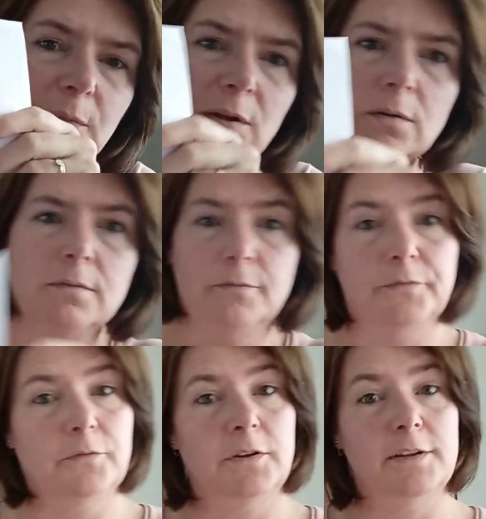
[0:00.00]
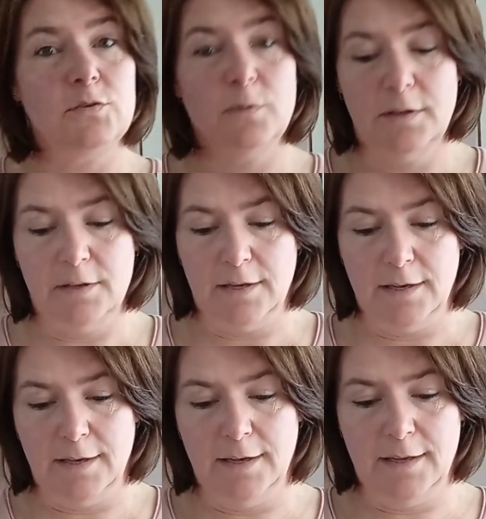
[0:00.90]
in the middle with this one,
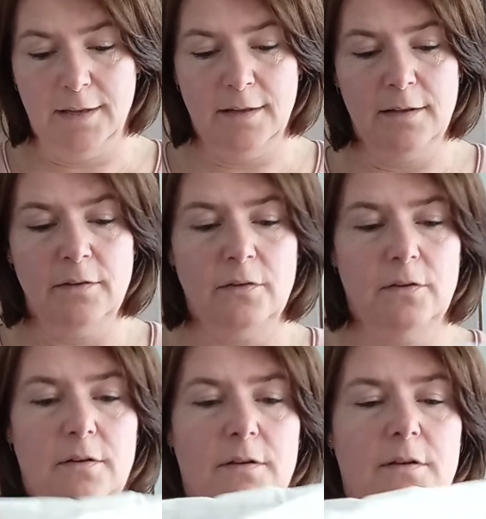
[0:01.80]
and